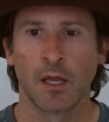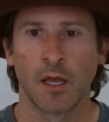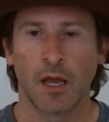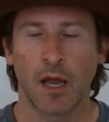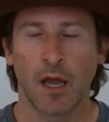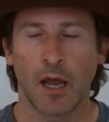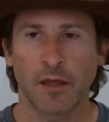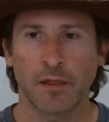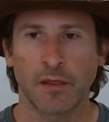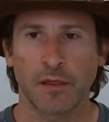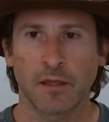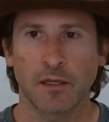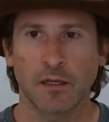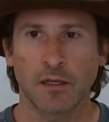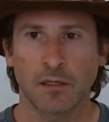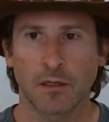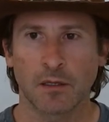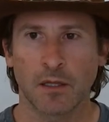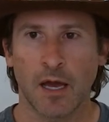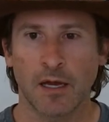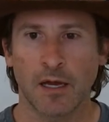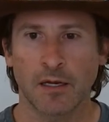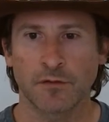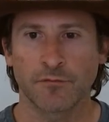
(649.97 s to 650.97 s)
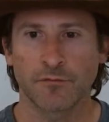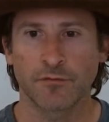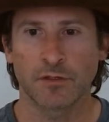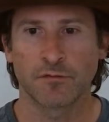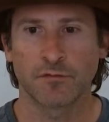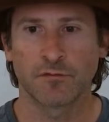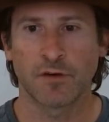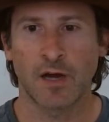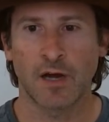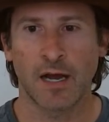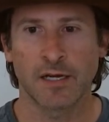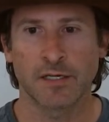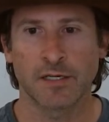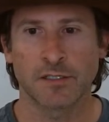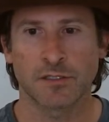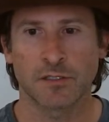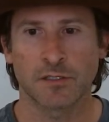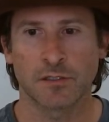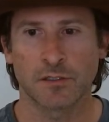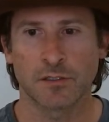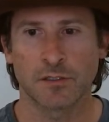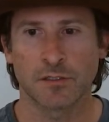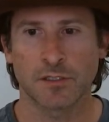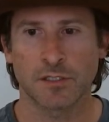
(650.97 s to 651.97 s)
I think a lot of
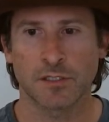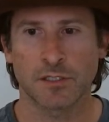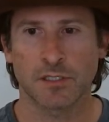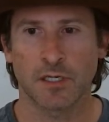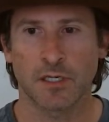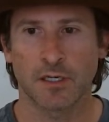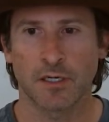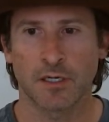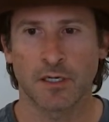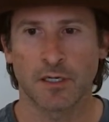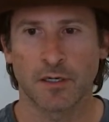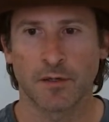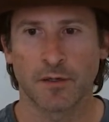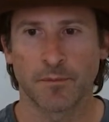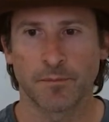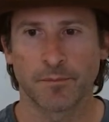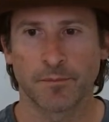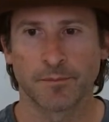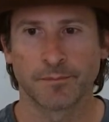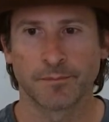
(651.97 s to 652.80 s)
advisors, like